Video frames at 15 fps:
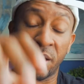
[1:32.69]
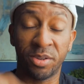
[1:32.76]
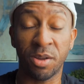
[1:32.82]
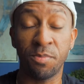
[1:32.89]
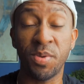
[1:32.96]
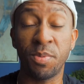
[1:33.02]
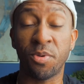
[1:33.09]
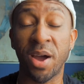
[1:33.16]
And
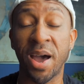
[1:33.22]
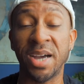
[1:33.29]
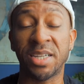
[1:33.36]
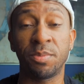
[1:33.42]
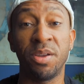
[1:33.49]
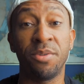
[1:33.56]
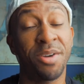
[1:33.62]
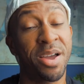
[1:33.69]
some people are
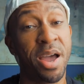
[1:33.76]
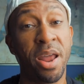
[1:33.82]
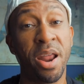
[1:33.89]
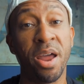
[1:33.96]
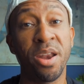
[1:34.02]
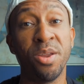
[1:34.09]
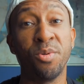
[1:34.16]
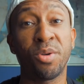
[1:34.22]
asking me if I
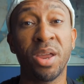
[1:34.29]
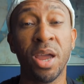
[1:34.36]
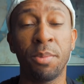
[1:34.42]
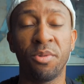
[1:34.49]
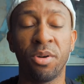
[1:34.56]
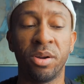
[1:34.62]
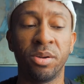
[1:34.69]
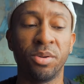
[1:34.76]
got a new
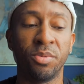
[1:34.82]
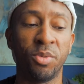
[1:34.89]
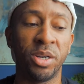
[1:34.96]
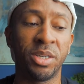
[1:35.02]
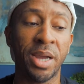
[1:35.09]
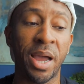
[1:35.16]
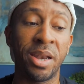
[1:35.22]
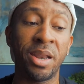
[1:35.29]
camera,
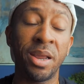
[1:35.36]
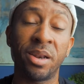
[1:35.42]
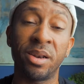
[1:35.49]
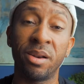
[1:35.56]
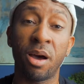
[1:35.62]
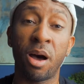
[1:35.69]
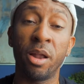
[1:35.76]
which I didn't.